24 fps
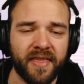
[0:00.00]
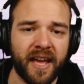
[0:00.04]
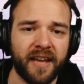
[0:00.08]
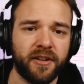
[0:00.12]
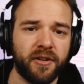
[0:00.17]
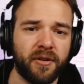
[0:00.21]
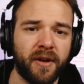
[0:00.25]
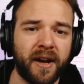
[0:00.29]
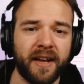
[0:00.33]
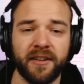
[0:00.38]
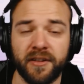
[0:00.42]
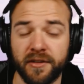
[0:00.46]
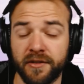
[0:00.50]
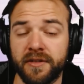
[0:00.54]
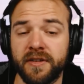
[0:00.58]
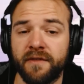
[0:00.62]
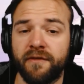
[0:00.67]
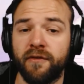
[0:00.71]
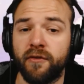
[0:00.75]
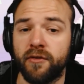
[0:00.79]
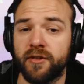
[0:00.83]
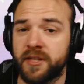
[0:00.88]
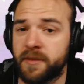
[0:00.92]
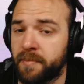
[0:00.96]
that you had used
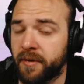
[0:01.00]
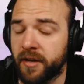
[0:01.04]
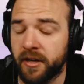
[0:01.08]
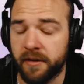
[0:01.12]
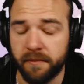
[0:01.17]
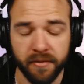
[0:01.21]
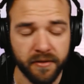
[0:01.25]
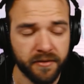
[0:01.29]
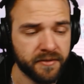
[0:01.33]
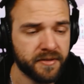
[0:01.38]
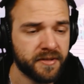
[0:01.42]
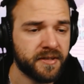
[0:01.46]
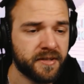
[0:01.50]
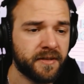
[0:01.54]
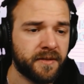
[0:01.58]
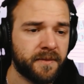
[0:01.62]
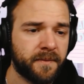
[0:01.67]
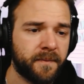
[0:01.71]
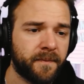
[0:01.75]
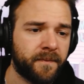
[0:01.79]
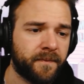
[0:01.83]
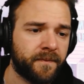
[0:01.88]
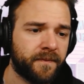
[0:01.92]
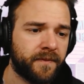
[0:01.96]
for Spirit Boost.
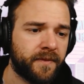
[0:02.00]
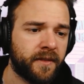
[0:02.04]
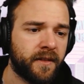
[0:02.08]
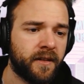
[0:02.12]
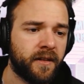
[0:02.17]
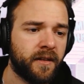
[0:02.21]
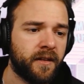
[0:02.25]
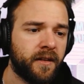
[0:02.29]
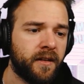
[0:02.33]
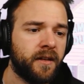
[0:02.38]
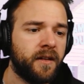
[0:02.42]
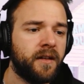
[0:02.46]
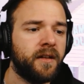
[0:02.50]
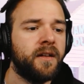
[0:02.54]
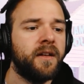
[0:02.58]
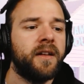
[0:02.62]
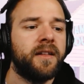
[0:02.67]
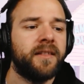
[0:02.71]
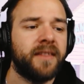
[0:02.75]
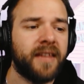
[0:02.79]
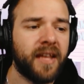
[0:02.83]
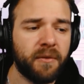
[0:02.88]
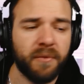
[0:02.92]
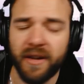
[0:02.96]

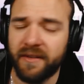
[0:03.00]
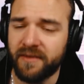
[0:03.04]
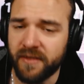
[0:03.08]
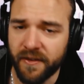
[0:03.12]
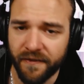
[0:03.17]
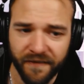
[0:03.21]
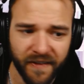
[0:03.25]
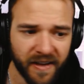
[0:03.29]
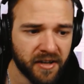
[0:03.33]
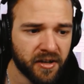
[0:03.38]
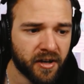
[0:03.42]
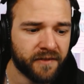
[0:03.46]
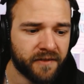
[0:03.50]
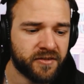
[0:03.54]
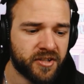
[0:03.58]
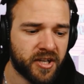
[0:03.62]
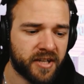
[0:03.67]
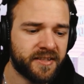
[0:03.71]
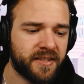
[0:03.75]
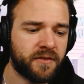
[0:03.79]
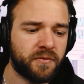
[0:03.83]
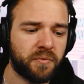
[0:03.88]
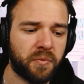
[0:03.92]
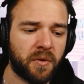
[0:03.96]
Then we have Defender of
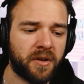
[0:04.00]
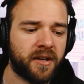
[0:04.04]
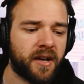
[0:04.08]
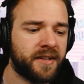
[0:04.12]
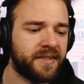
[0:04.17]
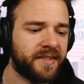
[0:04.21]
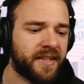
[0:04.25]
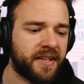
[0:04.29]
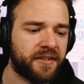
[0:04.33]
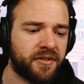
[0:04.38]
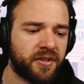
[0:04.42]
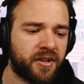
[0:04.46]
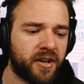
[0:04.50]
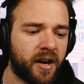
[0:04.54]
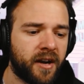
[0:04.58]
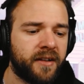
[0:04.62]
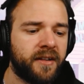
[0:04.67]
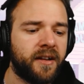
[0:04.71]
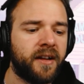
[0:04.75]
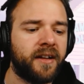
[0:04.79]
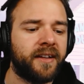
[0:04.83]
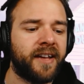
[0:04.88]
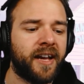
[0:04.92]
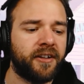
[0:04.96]
Justice, 1-cost extra
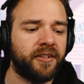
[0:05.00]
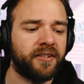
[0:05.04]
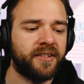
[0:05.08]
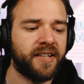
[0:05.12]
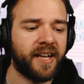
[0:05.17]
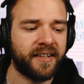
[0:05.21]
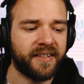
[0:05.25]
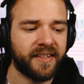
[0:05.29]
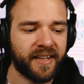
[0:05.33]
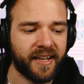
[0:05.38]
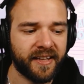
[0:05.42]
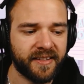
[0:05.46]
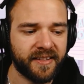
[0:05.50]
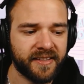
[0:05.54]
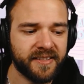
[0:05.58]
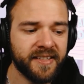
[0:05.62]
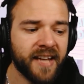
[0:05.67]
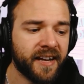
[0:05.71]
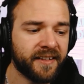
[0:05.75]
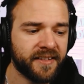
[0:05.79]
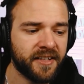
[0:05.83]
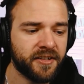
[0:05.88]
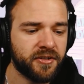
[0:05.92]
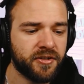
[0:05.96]
card, counterattack, negate the
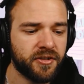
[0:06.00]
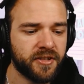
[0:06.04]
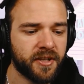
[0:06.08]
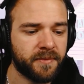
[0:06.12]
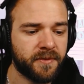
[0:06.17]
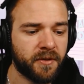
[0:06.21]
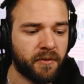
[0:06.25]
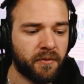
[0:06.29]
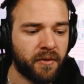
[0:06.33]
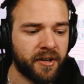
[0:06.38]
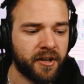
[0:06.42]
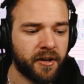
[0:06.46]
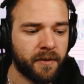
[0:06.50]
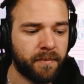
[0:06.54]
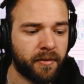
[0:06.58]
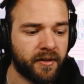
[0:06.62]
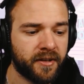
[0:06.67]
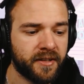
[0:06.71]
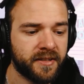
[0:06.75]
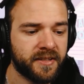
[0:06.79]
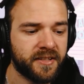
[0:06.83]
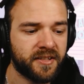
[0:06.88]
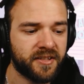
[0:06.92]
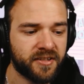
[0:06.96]
attack, then choose up to one of your
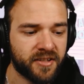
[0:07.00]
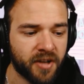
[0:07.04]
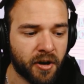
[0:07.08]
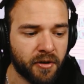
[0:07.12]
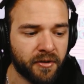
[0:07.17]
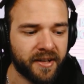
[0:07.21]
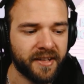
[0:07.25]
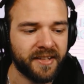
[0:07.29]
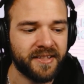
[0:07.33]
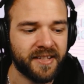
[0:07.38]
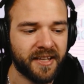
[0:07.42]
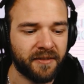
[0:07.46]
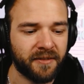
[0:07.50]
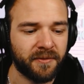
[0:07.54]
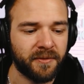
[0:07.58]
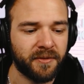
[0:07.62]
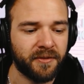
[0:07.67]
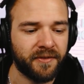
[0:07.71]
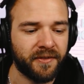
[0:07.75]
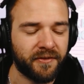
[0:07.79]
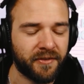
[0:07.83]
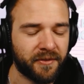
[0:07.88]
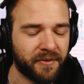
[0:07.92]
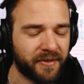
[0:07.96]
opponent's tokens and
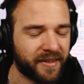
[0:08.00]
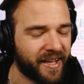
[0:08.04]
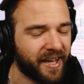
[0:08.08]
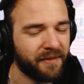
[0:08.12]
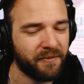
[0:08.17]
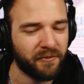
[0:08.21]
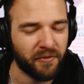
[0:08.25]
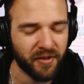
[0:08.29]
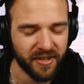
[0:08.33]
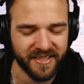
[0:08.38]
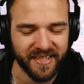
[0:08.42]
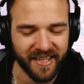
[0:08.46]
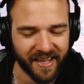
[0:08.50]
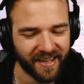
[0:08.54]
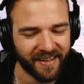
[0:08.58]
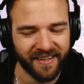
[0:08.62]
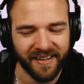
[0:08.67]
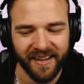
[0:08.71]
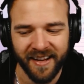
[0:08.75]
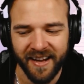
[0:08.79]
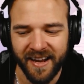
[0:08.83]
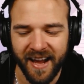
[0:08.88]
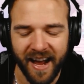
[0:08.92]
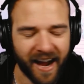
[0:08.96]
remove it from the game. Once again,
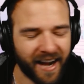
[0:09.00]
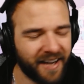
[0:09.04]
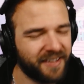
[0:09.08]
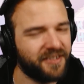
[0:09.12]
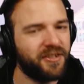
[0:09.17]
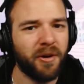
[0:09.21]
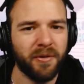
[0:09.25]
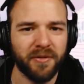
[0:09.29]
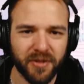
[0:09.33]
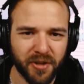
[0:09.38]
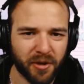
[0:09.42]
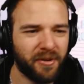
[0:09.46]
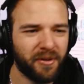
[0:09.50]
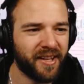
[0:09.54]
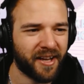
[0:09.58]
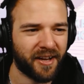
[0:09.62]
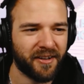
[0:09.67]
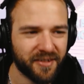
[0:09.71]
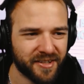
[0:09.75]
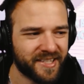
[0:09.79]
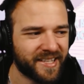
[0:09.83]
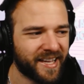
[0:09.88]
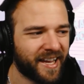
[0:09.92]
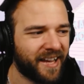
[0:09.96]
I don't totally
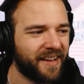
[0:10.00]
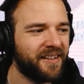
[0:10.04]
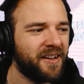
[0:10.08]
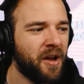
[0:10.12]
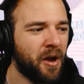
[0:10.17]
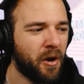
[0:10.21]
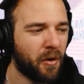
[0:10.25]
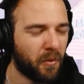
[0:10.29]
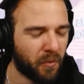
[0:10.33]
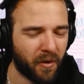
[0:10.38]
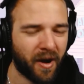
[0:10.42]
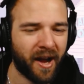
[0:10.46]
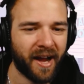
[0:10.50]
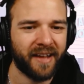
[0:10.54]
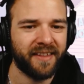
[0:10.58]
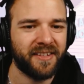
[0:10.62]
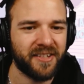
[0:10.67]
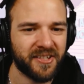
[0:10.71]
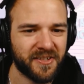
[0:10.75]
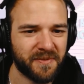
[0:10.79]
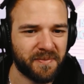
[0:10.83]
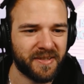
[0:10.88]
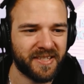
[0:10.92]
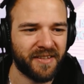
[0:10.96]
understand why
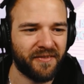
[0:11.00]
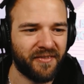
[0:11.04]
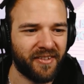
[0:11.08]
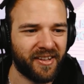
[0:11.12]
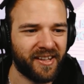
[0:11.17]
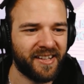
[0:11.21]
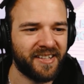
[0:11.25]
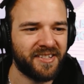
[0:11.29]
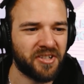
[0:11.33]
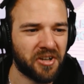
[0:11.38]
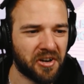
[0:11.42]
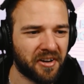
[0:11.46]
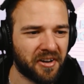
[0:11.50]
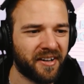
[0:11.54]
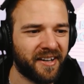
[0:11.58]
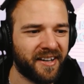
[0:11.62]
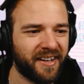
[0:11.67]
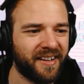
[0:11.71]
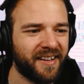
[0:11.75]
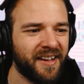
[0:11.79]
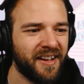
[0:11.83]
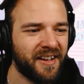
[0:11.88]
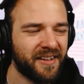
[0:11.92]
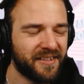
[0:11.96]
they're specifically
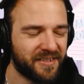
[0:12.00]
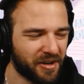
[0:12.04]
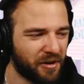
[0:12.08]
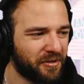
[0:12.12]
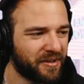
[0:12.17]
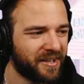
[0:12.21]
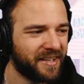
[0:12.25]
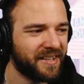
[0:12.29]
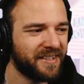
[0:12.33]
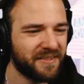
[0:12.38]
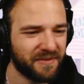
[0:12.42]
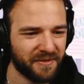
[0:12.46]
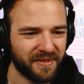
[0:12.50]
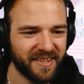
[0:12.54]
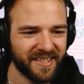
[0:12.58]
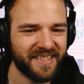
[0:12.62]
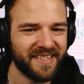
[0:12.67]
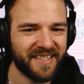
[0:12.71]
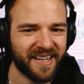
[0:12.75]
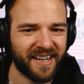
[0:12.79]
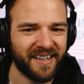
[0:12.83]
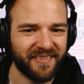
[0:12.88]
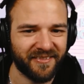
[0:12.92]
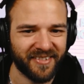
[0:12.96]
targeting tokens with these
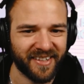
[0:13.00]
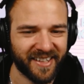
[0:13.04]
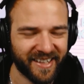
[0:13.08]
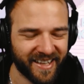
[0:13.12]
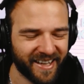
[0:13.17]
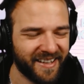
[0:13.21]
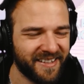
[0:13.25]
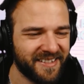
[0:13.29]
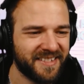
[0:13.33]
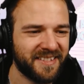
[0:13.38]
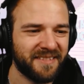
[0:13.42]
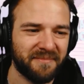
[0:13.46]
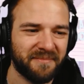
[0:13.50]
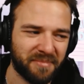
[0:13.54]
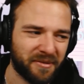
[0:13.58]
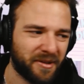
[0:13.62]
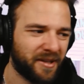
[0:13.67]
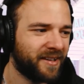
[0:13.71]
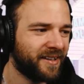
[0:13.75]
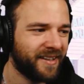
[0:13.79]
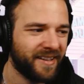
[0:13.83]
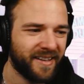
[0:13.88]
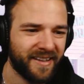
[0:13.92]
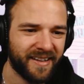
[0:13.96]
kind of negates,
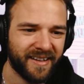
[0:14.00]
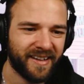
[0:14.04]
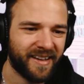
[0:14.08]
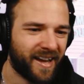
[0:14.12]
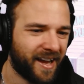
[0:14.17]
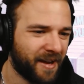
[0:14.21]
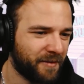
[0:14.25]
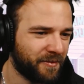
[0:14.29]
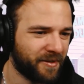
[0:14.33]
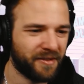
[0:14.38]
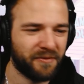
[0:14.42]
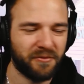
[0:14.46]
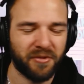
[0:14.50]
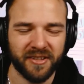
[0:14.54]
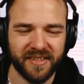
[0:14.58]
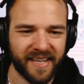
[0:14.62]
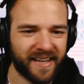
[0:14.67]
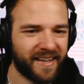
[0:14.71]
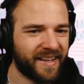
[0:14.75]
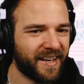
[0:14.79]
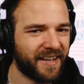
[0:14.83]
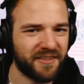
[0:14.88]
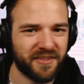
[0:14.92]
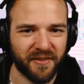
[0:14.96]
but I mean, we'll
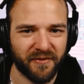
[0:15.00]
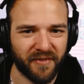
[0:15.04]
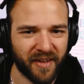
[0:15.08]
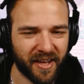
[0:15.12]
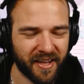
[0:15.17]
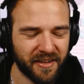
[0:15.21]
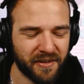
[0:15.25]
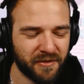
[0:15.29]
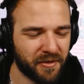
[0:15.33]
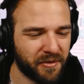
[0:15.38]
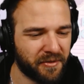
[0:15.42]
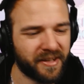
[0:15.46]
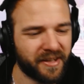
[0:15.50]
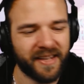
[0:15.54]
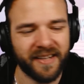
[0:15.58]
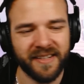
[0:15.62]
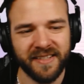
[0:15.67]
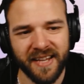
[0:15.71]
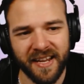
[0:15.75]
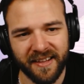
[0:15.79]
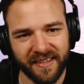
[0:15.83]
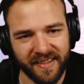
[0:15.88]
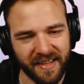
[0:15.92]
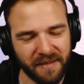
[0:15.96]
take extra value where we can
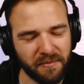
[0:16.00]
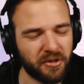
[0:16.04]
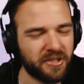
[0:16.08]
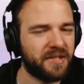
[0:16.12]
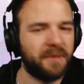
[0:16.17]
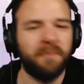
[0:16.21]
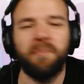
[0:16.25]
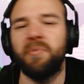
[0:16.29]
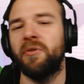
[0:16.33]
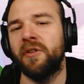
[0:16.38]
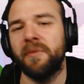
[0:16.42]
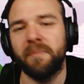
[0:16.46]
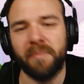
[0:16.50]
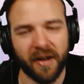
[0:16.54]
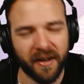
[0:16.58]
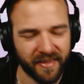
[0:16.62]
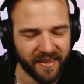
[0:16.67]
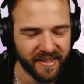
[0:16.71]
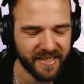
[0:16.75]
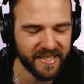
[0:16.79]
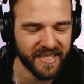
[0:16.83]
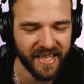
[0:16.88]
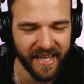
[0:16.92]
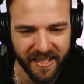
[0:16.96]
take the most important part of
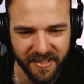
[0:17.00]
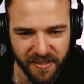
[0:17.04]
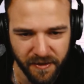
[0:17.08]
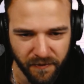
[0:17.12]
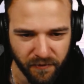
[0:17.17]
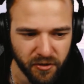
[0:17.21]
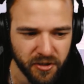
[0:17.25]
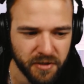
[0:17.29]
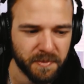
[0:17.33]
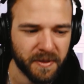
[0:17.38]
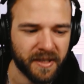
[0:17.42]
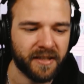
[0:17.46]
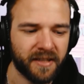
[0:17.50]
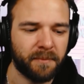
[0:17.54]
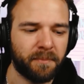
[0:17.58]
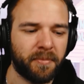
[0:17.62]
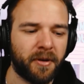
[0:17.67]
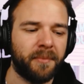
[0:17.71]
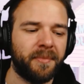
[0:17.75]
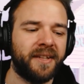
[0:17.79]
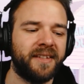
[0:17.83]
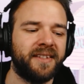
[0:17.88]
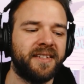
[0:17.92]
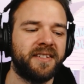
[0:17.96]
these negates, of course, being the
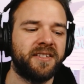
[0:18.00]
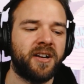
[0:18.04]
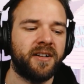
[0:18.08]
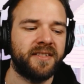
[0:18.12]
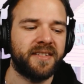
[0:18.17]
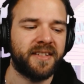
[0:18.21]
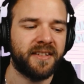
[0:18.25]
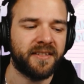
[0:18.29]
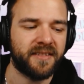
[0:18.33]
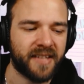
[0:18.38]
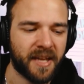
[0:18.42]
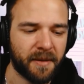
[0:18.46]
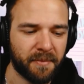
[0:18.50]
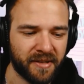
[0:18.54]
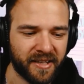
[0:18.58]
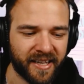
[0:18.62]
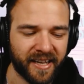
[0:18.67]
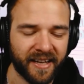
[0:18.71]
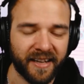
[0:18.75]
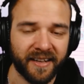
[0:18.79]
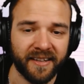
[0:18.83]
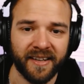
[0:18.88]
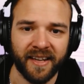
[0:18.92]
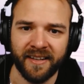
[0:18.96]
permanent discard skills can't be
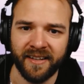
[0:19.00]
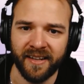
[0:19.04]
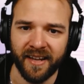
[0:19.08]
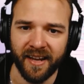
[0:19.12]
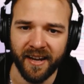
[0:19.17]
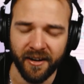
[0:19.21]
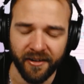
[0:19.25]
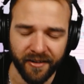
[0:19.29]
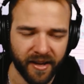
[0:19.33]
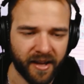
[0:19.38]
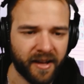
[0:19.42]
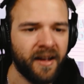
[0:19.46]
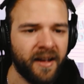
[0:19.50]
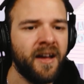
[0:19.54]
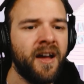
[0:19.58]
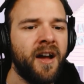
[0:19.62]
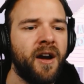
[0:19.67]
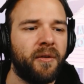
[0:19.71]
negated in any area.